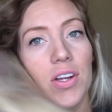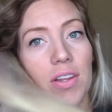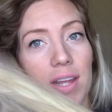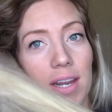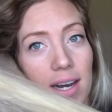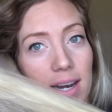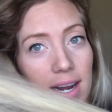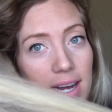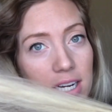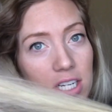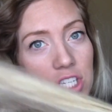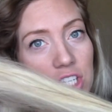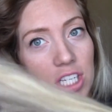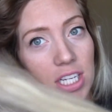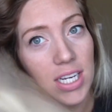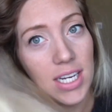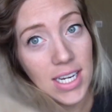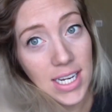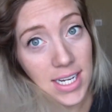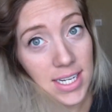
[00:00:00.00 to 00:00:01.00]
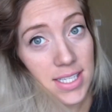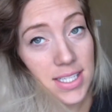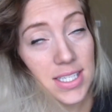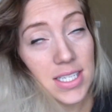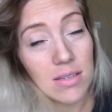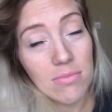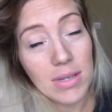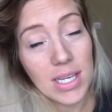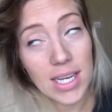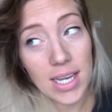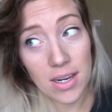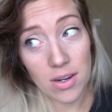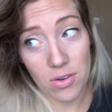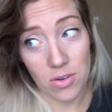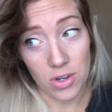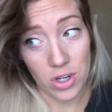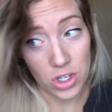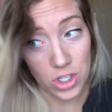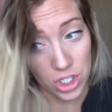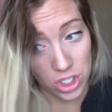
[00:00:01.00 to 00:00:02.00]
that it actually needs to be in
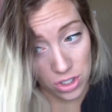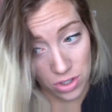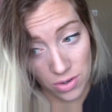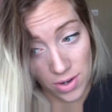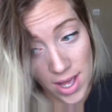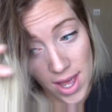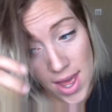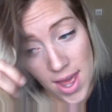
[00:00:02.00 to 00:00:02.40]
order to